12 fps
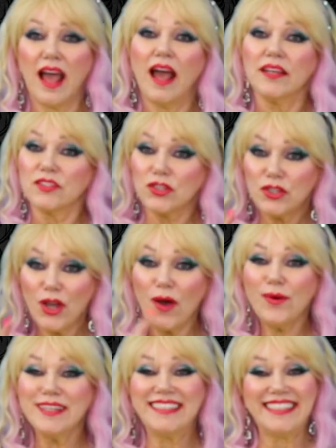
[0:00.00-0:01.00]
So go
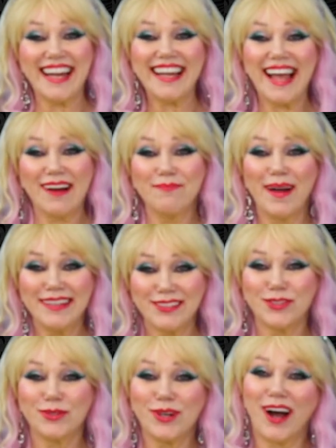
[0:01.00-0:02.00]
and check out my
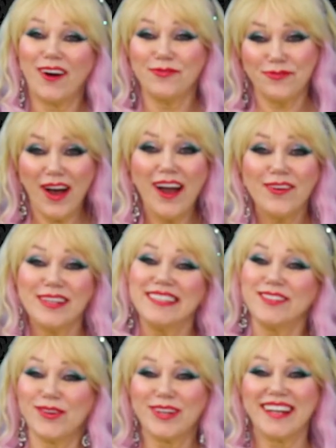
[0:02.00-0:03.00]
tour of Far East
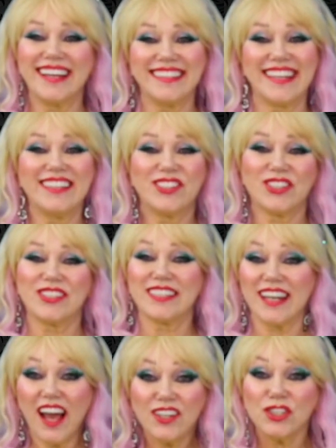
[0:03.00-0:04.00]
Organisation's
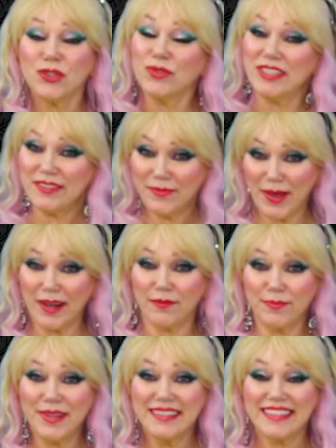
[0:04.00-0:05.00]
luxury
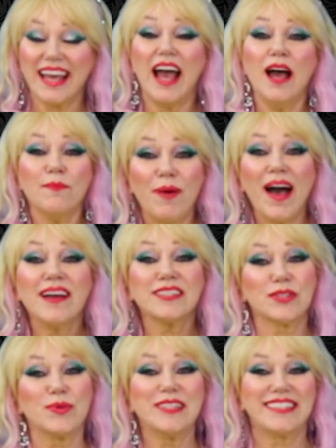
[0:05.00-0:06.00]
development,
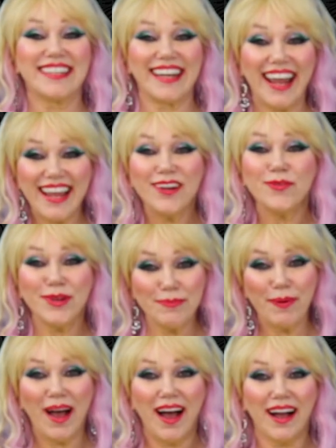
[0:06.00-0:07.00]
Parksuites at Henry
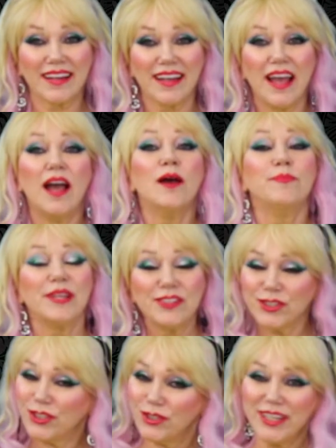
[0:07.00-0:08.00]
Park,
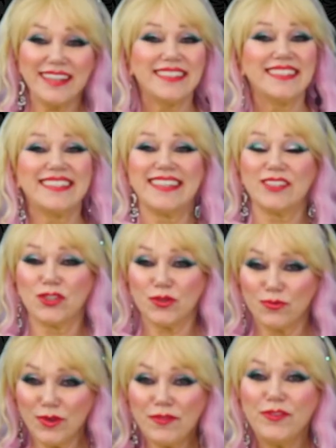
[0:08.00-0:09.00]
because you'll get to see a
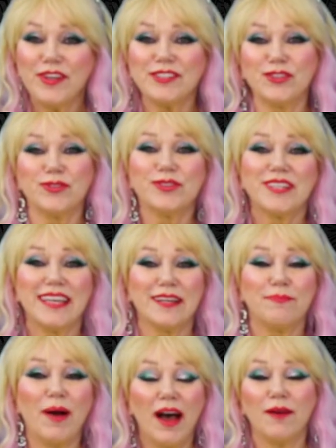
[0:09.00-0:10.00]
terrific dual key
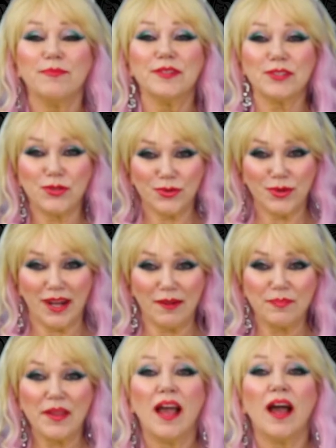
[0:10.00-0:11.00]
apartment tour,
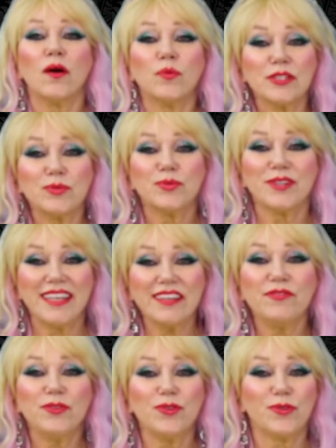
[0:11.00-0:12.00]
which will give
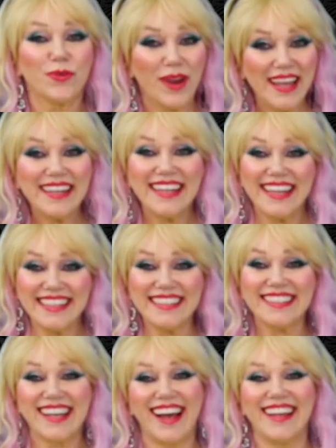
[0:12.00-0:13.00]
you greater
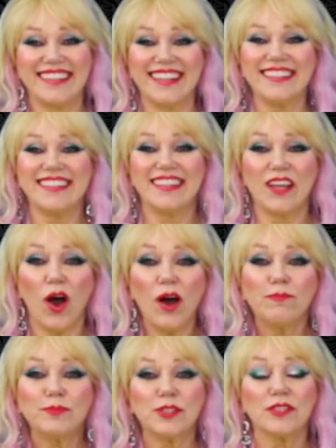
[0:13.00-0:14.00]
insight into the
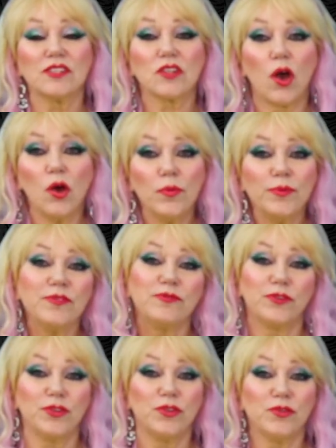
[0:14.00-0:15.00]
options open
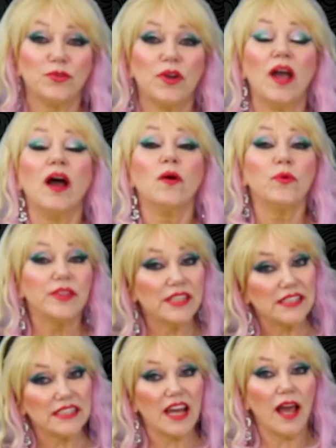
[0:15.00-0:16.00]
for you with
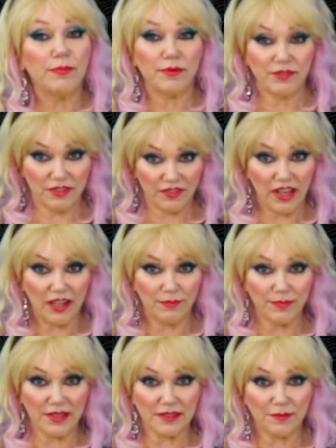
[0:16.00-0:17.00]
this type of
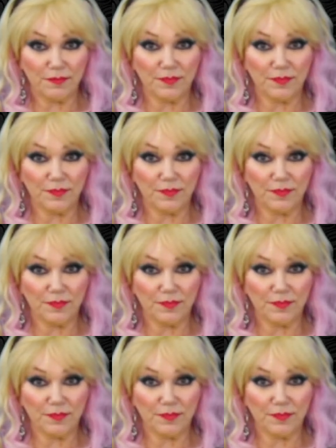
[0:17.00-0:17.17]
development.